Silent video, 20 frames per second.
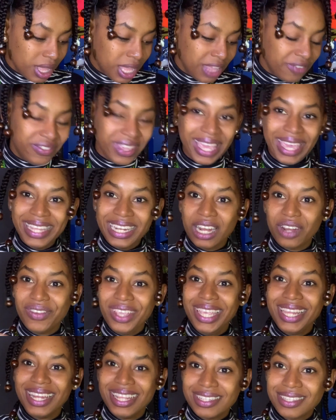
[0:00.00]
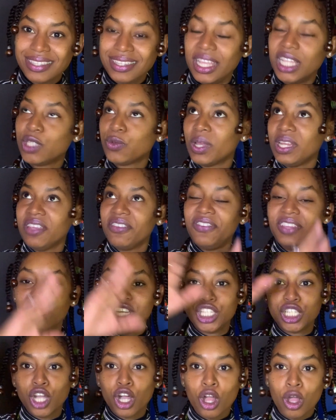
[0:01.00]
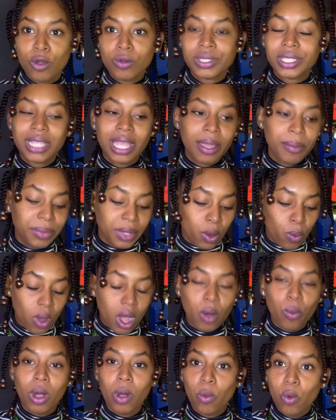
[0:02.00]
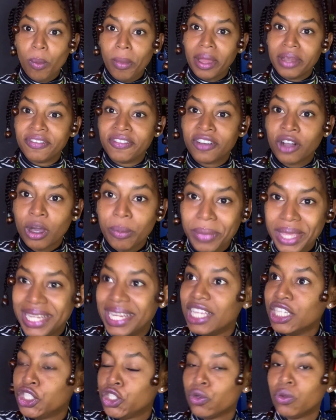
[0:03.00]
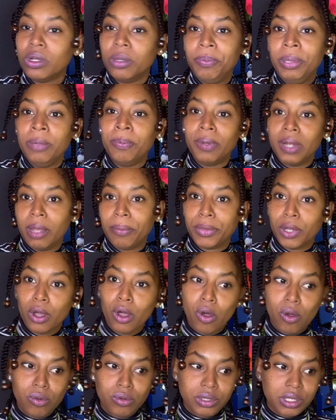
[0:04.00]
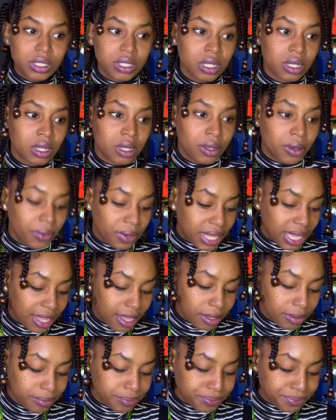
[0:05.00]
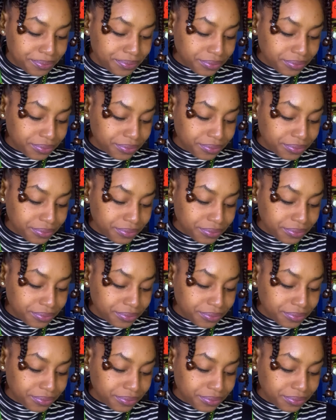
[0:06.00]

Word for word: If you're in a real estate, when you finish the house, them, you want one woman to come in and show the people them the house. Okay?